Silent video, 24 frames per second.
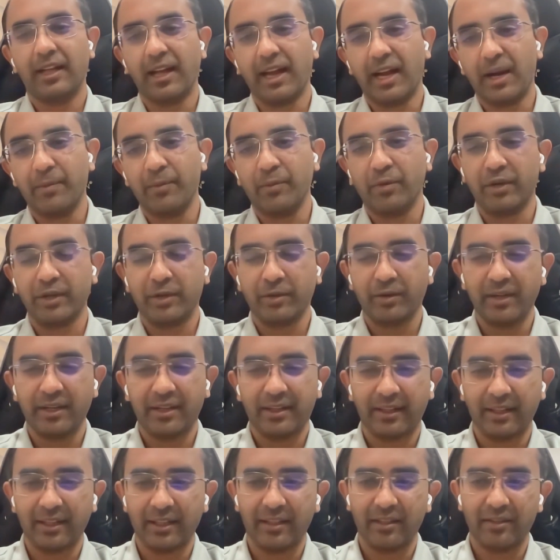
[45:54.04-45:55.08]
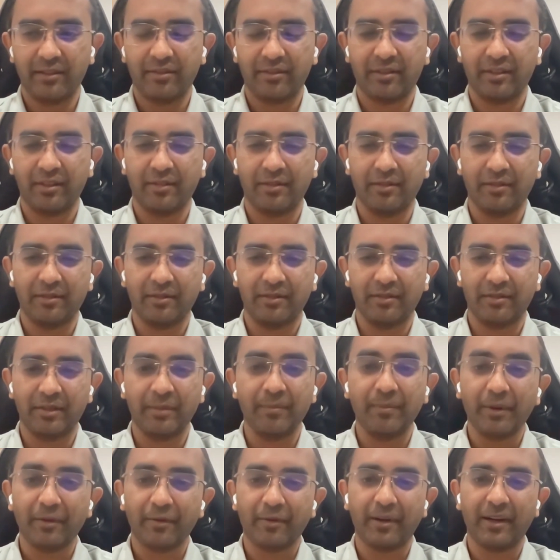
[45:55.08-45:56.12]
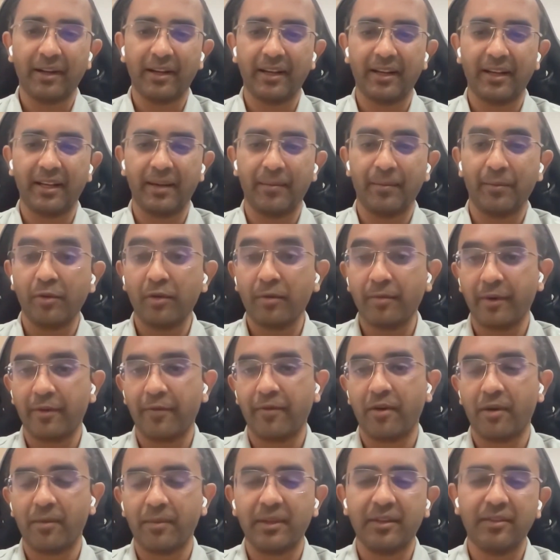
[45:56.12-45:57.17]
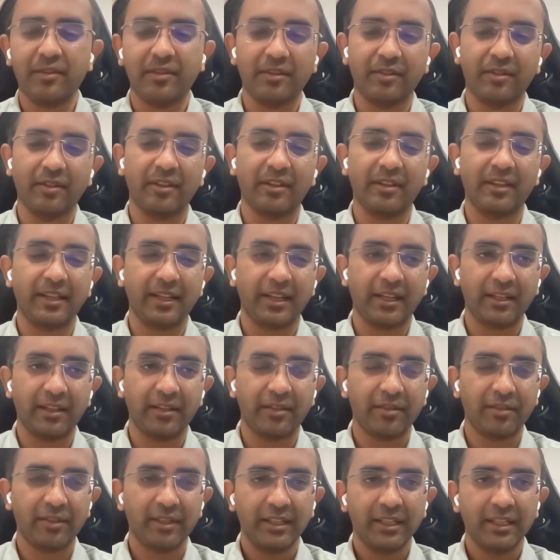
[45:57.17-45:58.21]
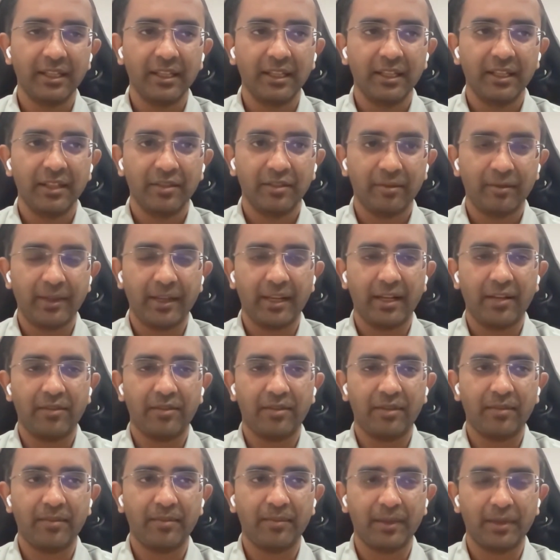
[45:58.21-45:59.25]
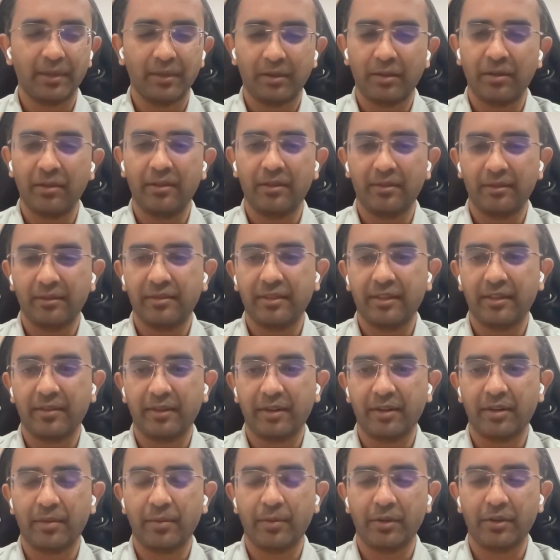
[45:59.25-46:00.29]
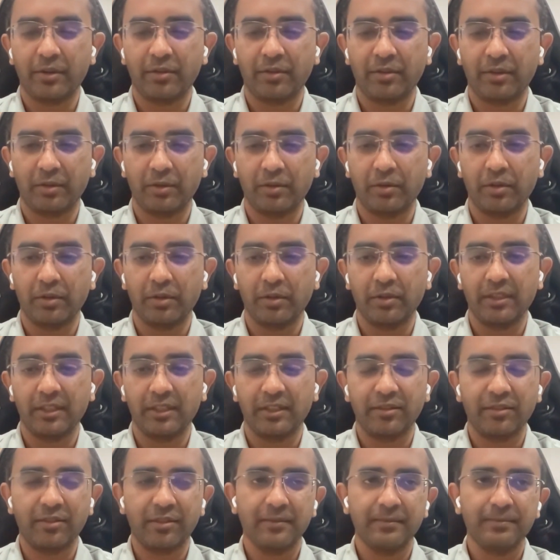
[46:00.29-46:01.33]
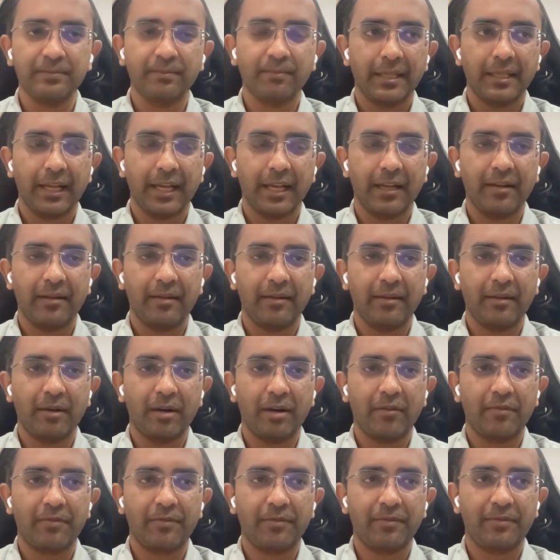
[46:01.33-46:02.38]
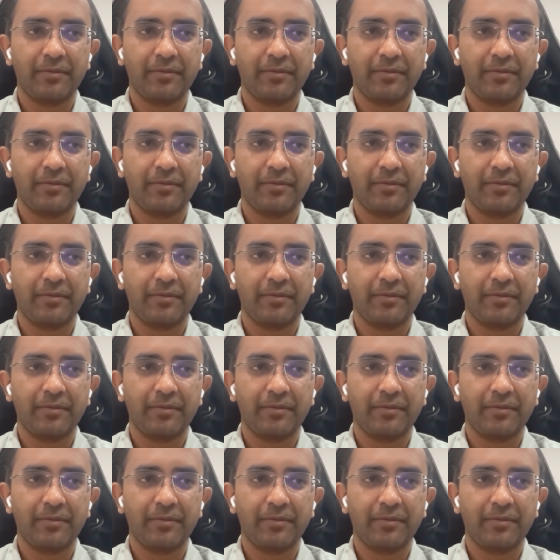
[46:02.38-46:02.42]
add more unit tests, simplify, improve performance in certain areas. So we have some good sort of contributors, who do this. And a lot of